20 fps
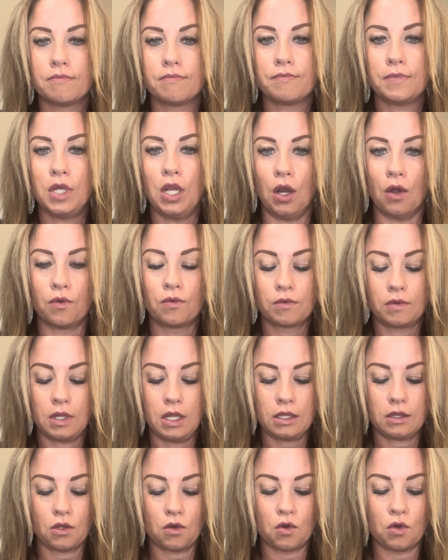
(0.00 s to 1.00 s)
you know,
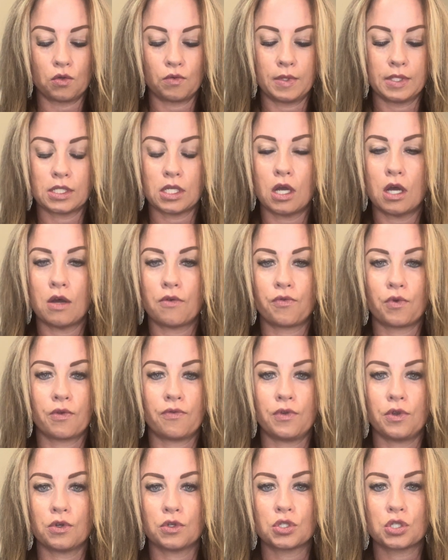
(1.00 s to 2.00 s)
get the old ones off, or
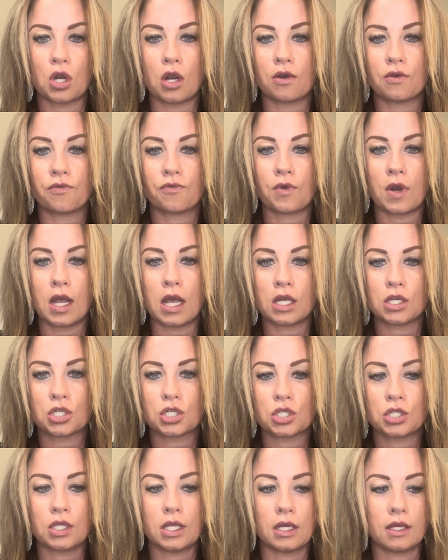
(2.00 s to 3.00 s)
if you're starting
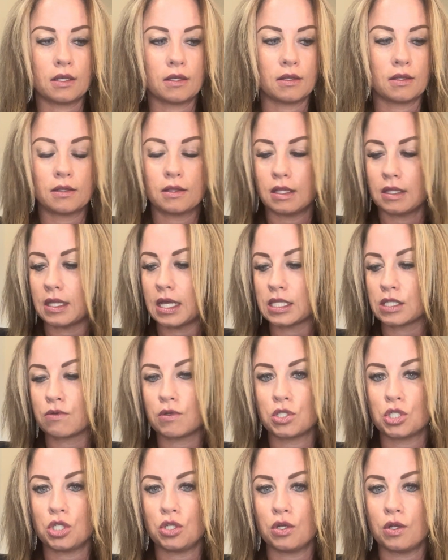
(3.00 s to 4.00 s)
fresh, then that's
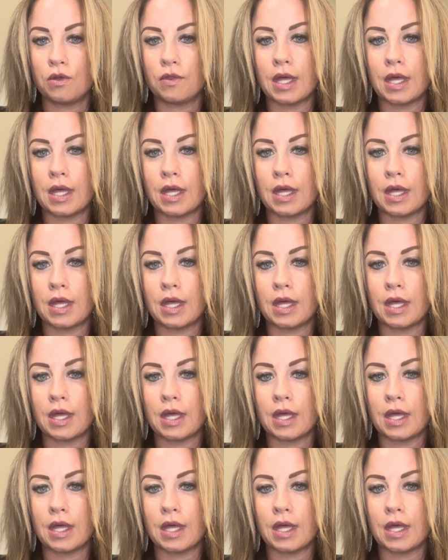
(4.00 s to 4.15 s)
what you do.